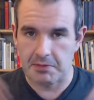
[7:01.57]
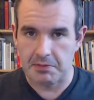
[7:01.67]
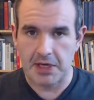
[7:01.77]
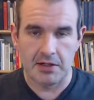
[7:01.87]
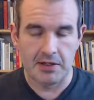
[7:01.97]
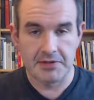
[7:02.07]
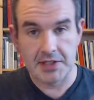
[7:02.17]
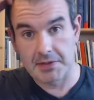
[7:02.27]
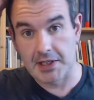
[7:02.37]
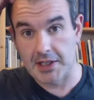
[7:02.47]
metal of
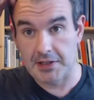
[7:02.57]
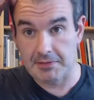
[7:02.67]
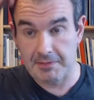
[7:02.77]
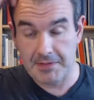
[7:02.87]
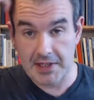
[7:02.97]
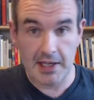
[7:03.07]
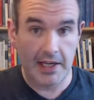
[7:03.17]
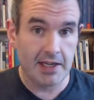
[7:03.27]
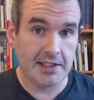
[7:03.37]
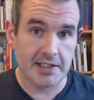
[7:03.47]
some kind.
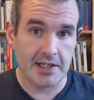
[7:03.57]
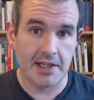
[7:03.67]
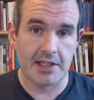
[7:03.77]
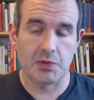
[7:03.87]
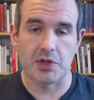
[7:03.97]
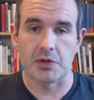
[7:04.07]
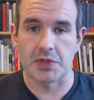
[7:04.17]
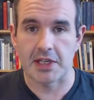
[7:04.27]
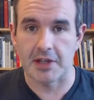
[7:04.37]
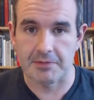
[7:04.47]
And that's where your
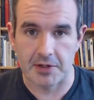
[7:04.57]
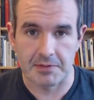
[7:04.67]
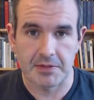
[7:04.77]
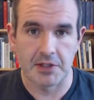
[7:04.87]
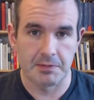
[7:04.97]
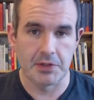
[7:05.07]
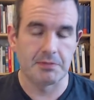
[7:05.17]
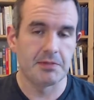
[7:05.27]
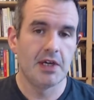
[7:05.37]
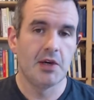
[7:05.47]
whiskey comes from.
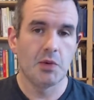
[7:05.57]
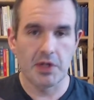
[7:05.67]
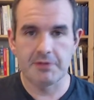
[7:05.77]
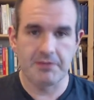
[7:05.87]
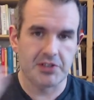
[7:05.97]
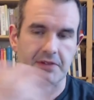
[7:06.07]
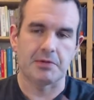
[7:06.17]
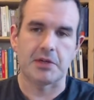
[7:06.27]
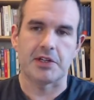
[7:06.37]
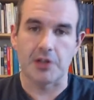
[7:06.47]
First you have to
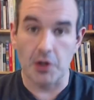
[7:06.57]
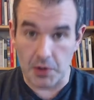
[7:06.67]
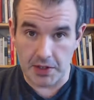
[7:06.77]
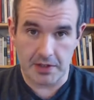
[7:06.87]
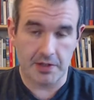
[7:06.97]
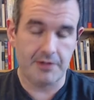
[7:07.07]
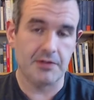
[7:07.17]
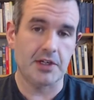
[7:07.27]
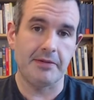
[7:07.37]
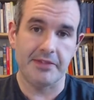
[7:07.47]
put it in oak
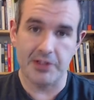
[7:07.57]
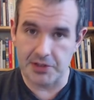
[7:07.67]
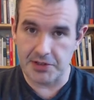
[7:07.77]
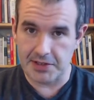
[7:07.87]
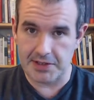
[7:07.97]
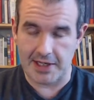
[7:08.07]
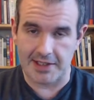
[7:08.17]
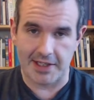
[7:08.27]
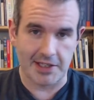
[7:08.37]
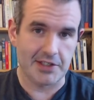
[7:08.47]
for a couple of years, and
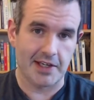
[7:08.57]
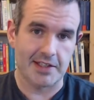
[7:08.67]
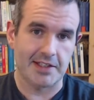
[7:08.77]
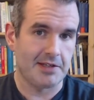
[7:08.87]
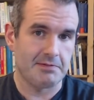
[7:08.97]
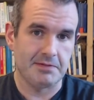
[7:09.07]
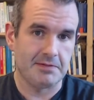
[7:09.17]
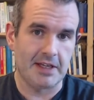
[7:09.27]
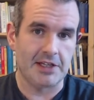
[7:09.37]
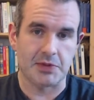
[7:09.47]
then
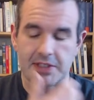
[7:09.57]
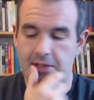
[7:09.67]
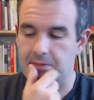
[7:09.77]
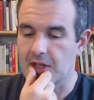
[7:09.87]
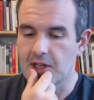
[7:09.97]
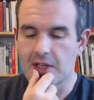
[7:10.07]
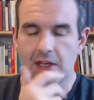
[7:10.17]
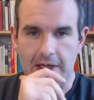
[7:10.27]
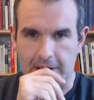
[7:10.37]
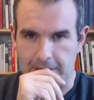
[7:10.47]
it's whiskey.
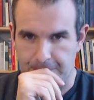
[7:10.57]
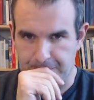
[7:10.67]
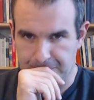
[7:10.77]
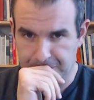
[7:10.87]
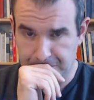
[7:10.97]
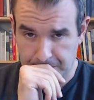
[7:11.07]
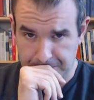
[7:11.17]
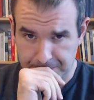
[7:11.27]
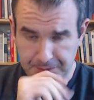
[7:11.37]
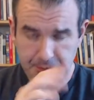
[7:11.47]

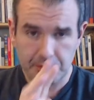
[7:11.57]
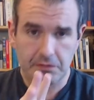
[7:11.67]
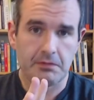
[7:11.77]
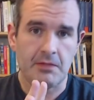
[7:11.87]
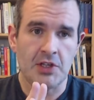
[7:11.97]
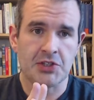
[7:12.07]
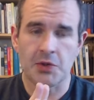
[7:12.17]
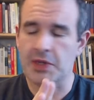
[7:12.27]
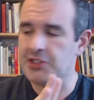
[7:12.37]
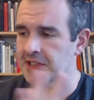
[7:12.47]

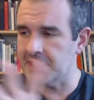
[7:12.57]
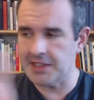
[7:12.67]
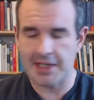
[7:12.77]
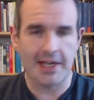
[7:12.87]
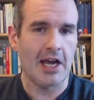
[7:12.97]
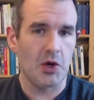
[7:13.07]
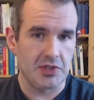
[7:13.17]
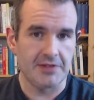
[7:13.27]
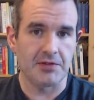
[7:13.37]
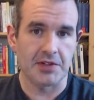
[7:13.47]
So just to indicate how
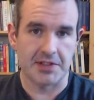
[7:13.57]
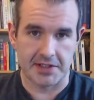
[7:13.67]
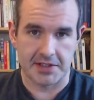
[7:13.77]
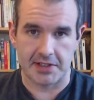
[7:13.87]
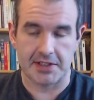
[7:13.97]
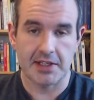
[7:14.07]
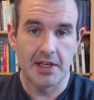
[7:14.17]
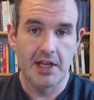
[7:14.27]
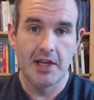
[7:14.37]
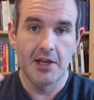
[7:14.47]
different this is,
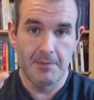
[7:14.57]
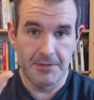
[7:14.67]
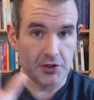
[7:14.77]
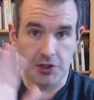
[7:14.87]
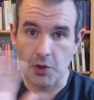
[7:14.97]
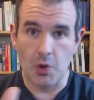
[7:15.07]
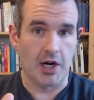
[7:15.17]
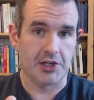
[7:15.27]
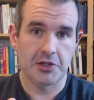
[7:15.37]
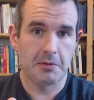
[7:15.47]
there's no
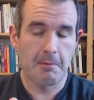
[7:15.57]
wash,